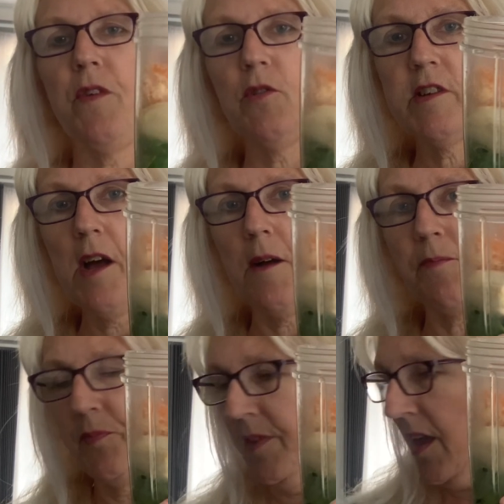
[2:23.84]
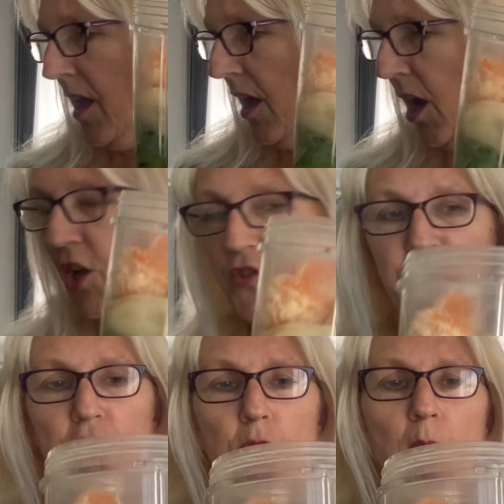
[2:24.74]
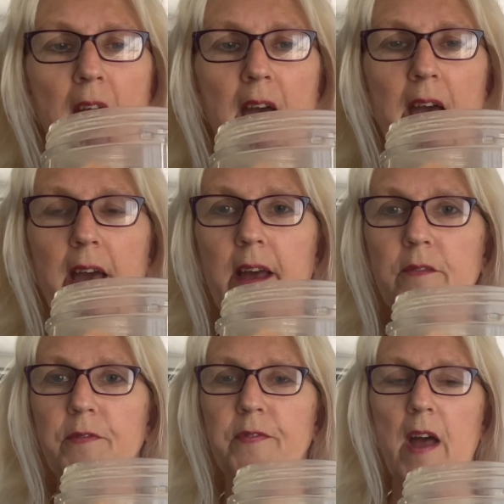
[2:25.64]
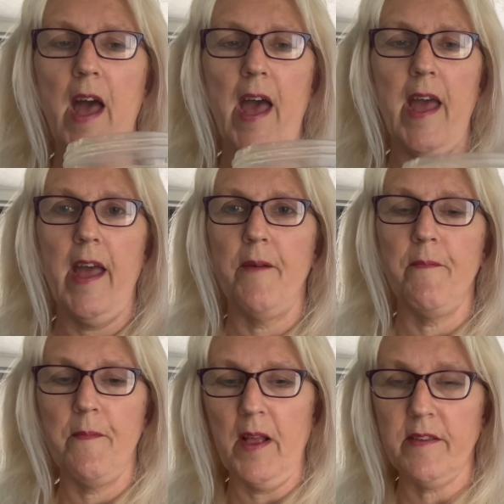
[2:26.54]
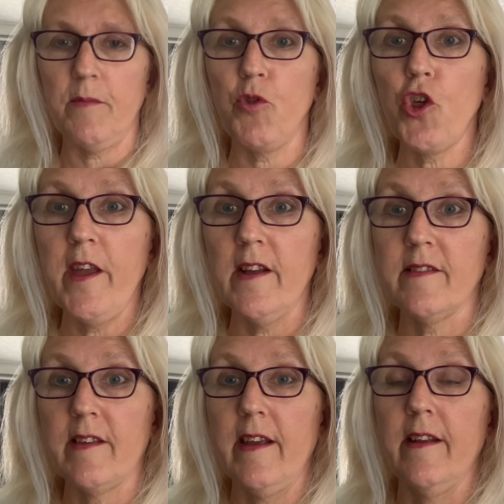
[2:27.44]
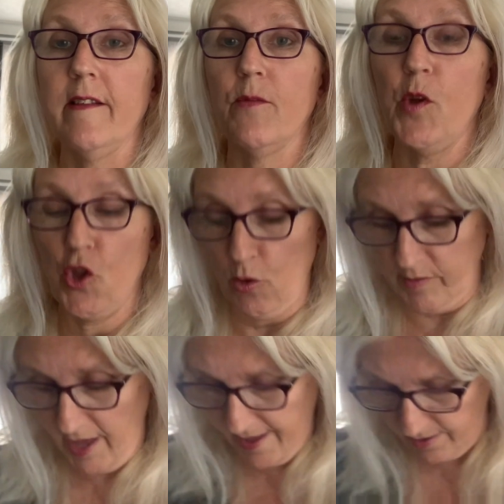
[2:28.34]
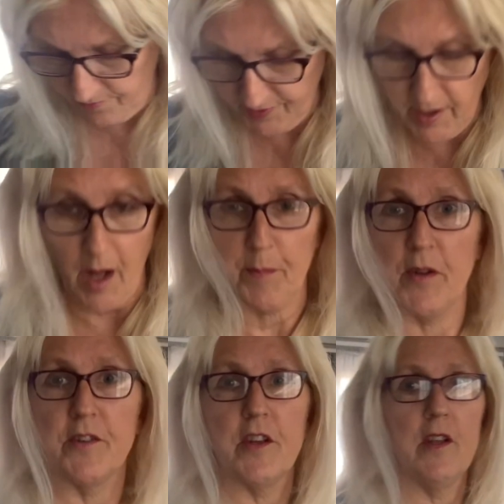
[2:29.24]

filled it up. I do have um, some chia seeds, which I'll get out of the cupboard.